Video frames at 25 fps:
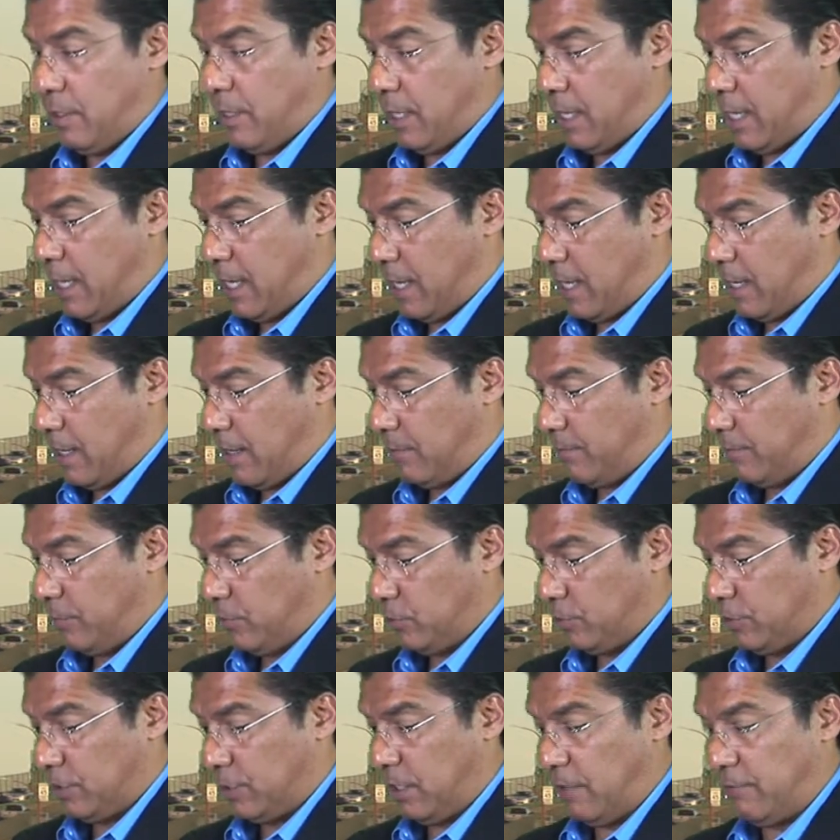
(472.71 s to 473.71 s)

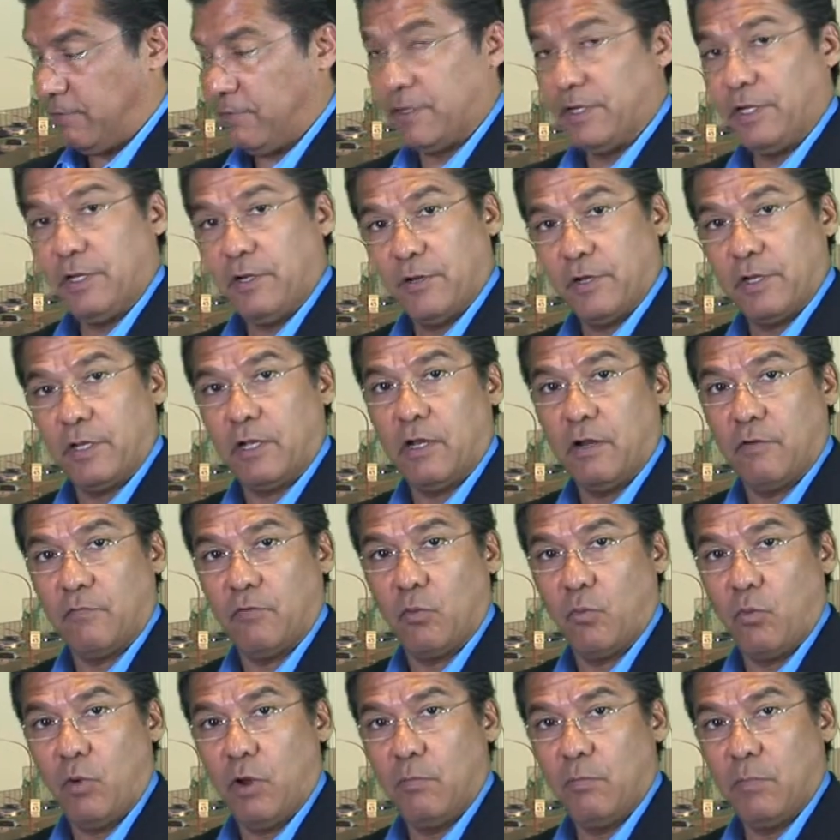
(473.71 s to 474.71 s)
There's enough in here to cover
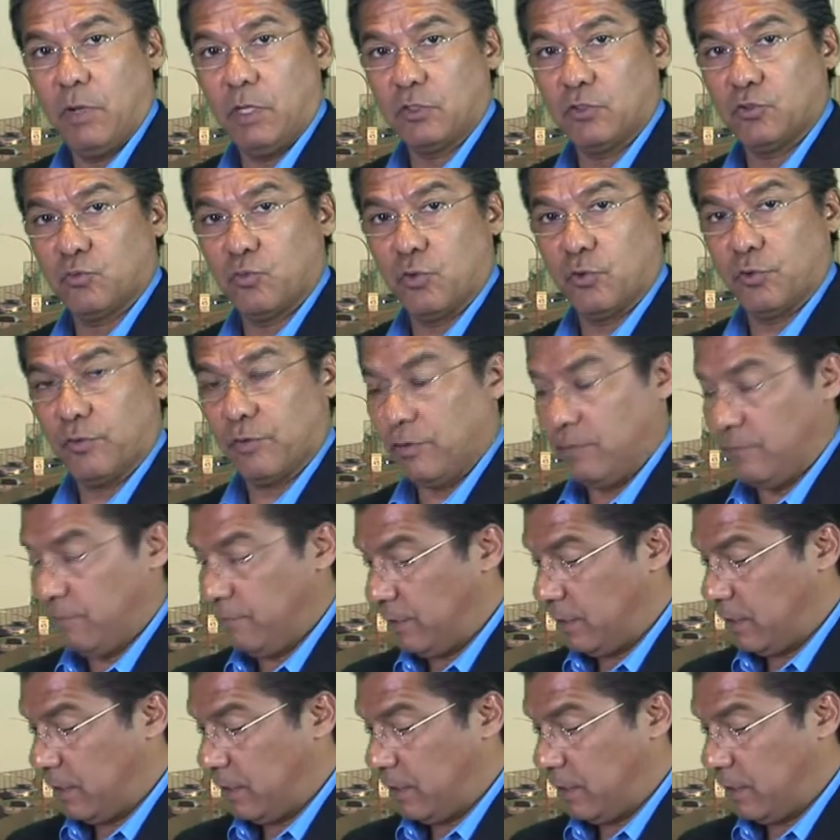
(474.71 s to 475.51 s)
1 month's worth of